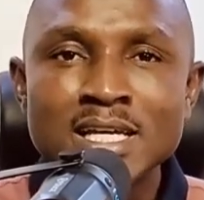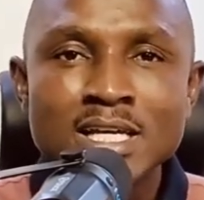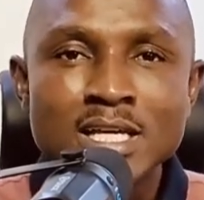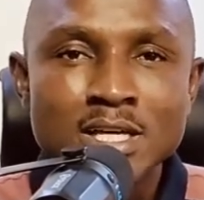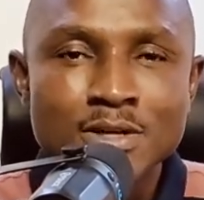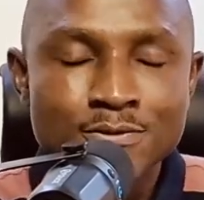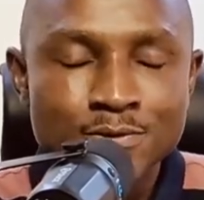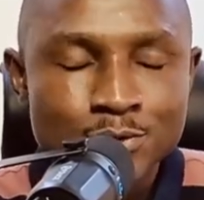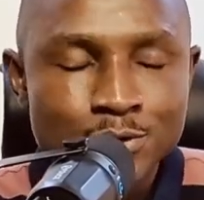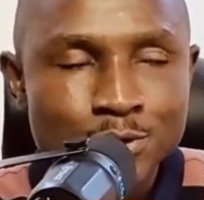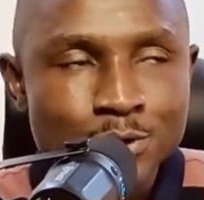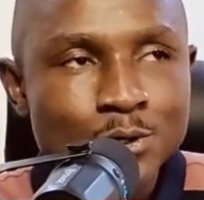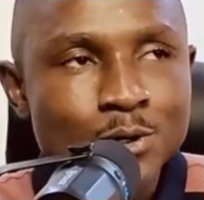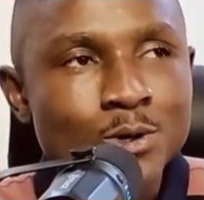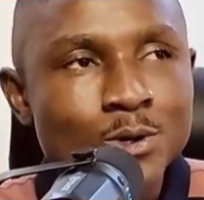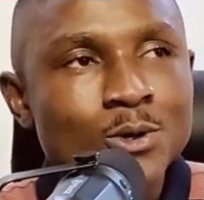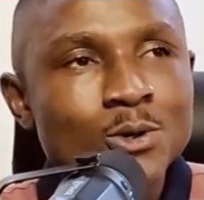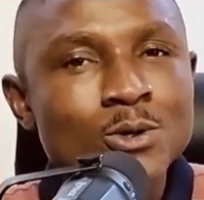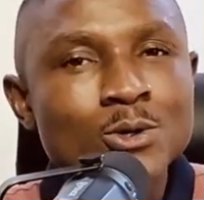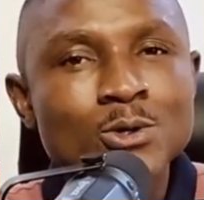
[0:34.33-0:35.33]
If you
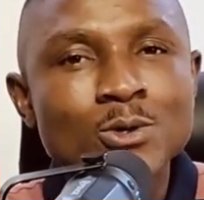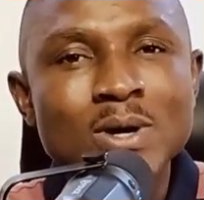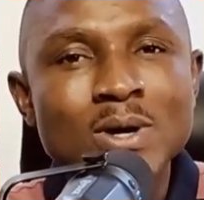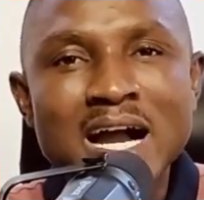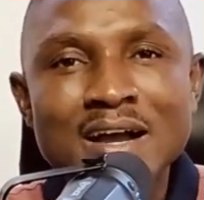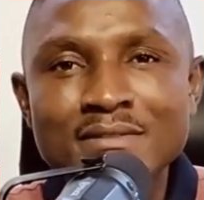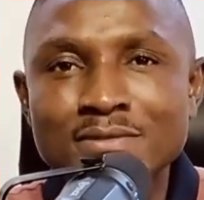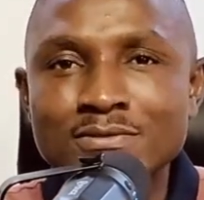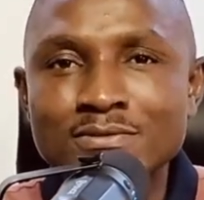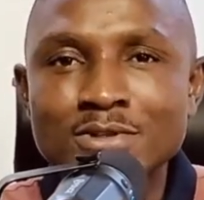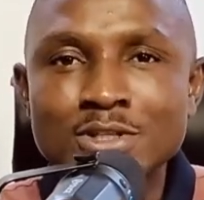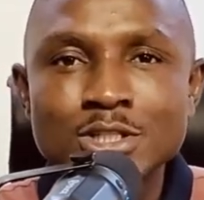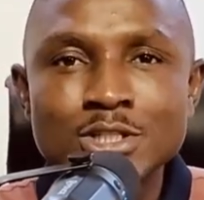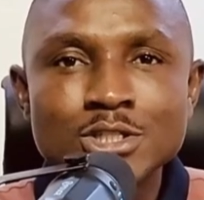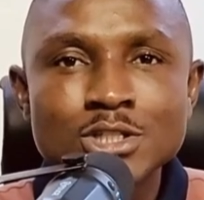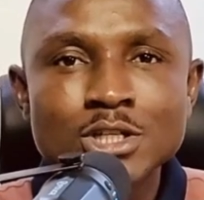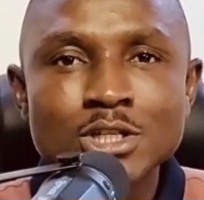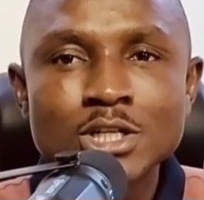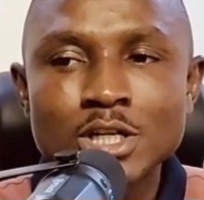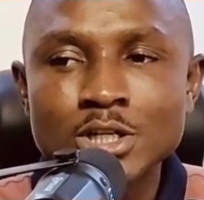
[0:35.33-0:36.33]
know you have a
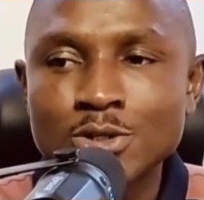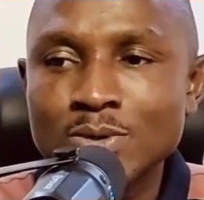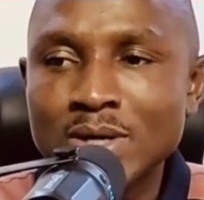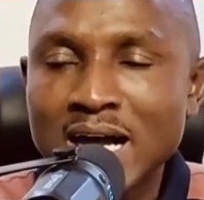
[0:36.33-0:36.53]
vision and you